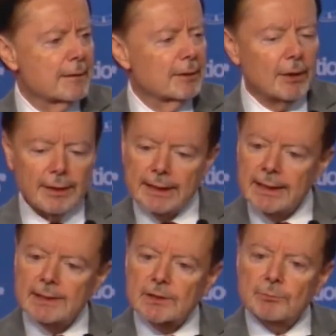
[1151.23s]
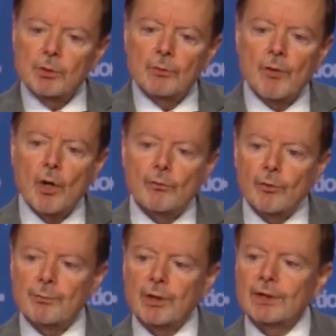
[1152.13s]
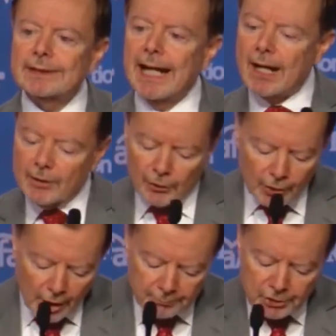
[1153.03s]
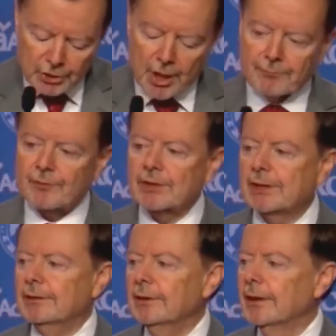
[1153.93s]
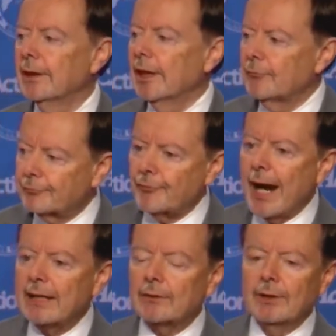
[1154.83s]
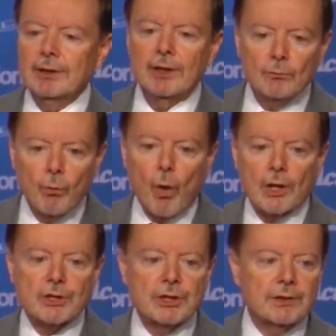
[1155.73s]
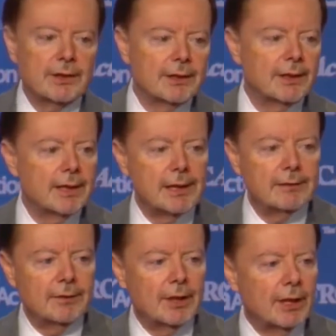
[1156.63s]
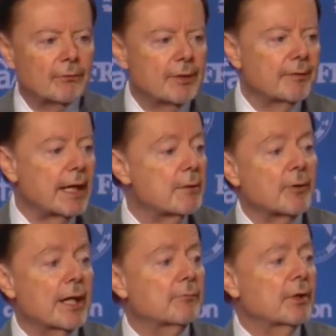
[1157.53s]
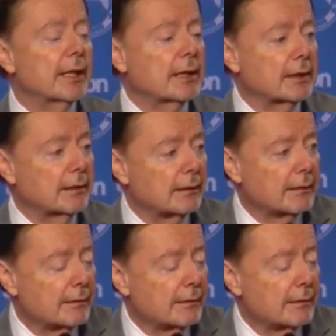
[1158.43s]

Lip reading: Well, he needs to move over because now here comes Jefferson and Franklin and Washington and, even Abraham Lincoln.